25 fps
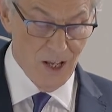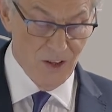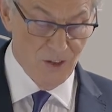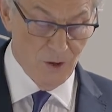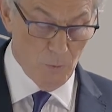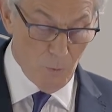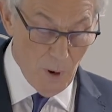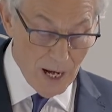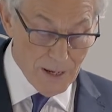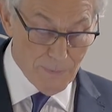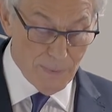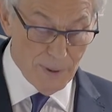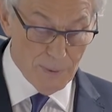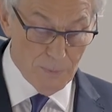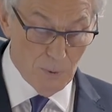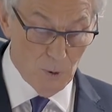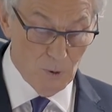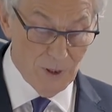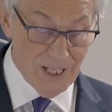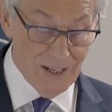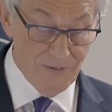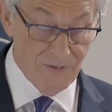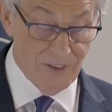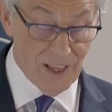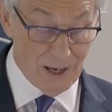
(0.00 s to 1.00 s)
The way people
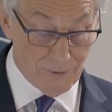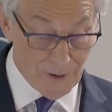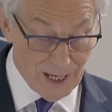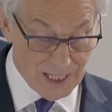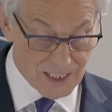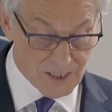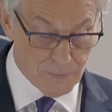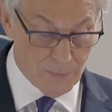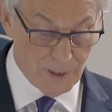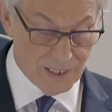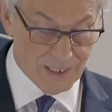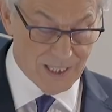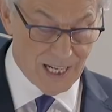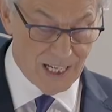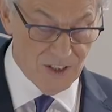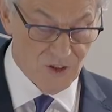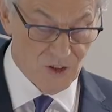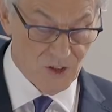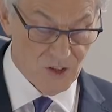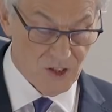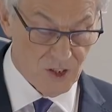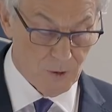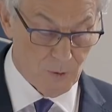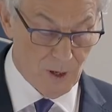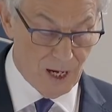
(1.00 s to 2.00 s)
live, their
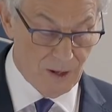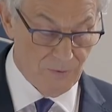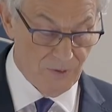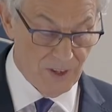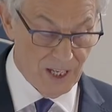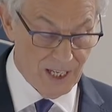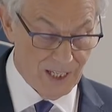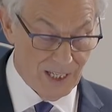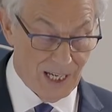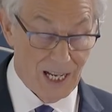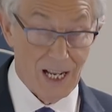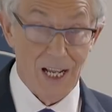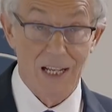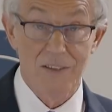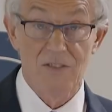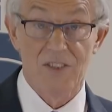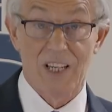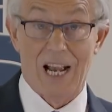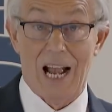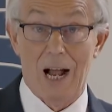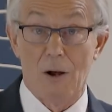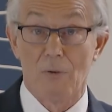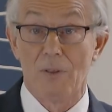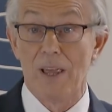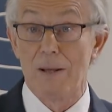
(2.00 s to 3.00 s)
expectations around their lives,
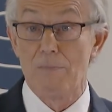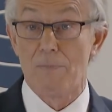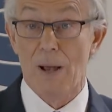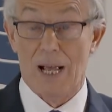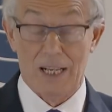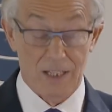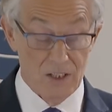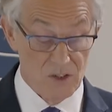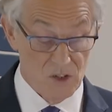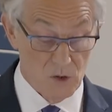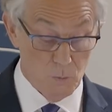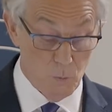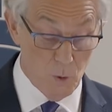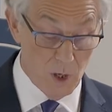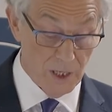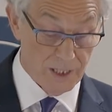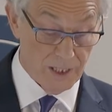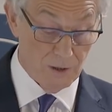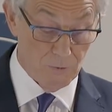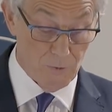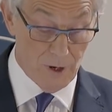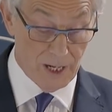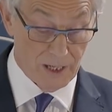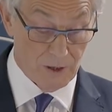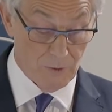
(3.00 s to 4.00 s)
how they balance work
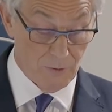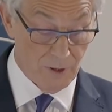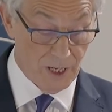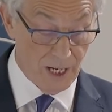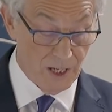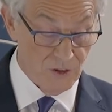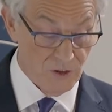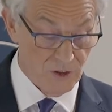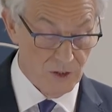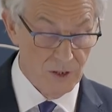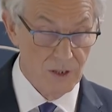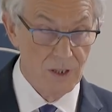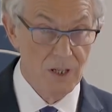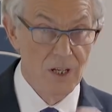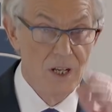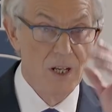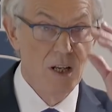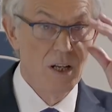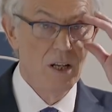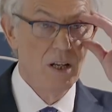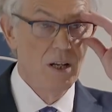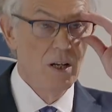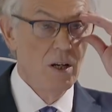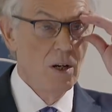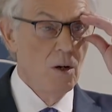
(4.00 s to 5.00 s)
and recreation,
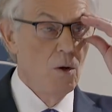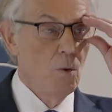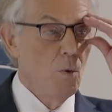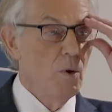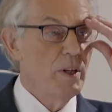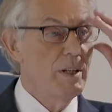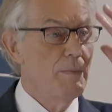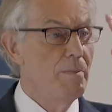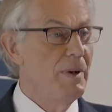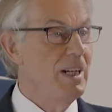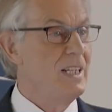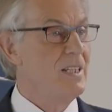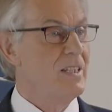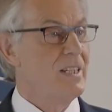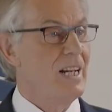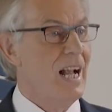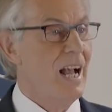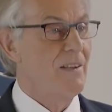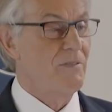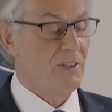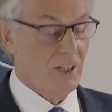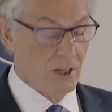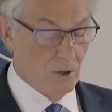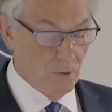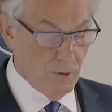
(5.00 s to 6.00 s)
what it means to
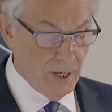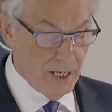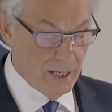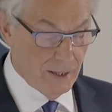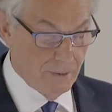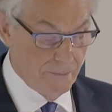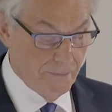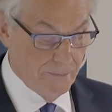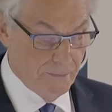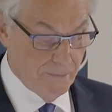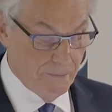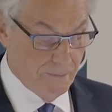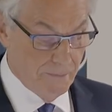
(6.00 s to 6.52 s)
have a career,